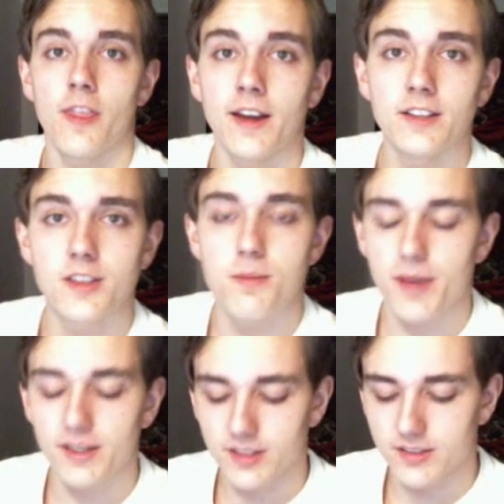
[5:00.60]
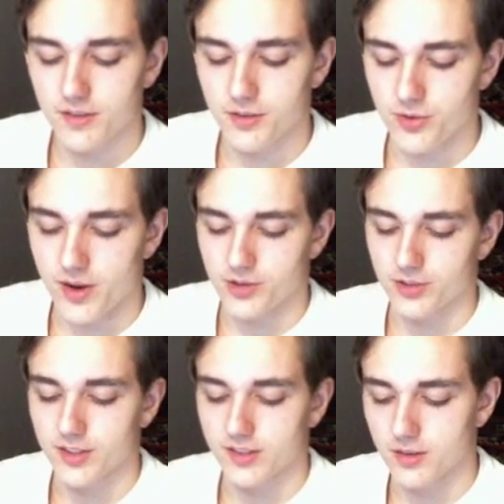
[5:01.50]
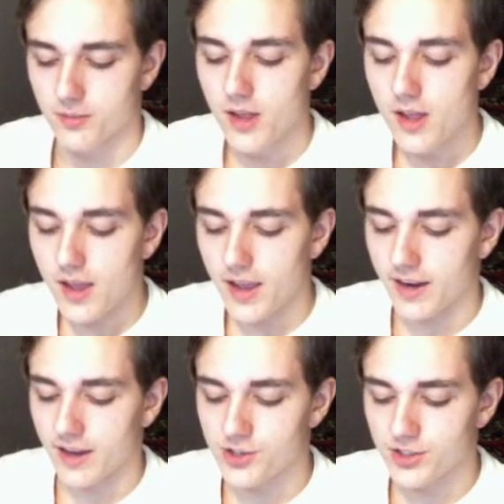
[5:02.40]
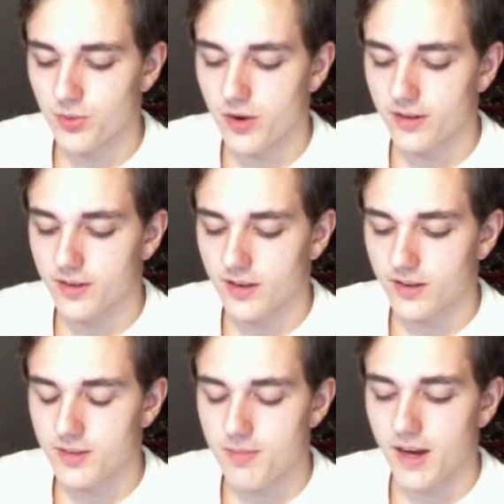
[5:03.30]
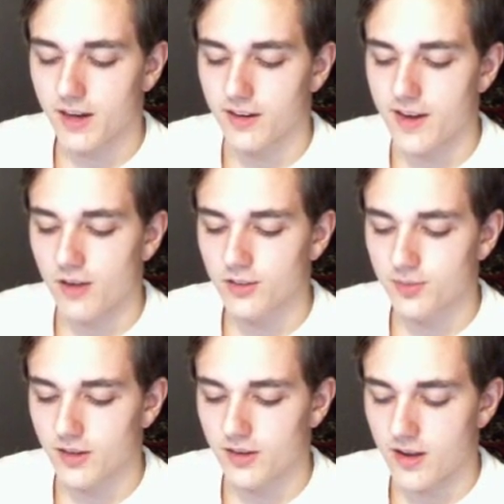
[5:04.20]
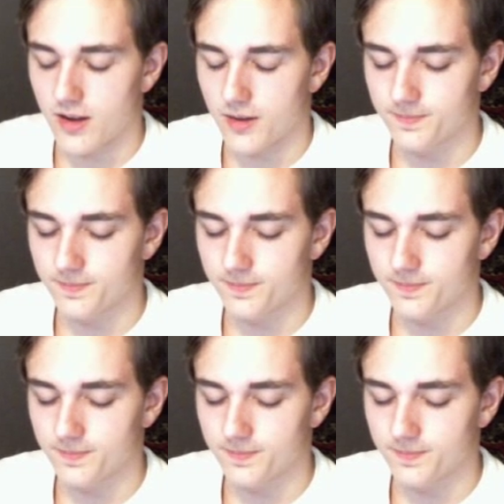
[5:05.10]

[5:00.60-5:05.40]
that is the basics of the treasure system, and I just wanted to make an announcement.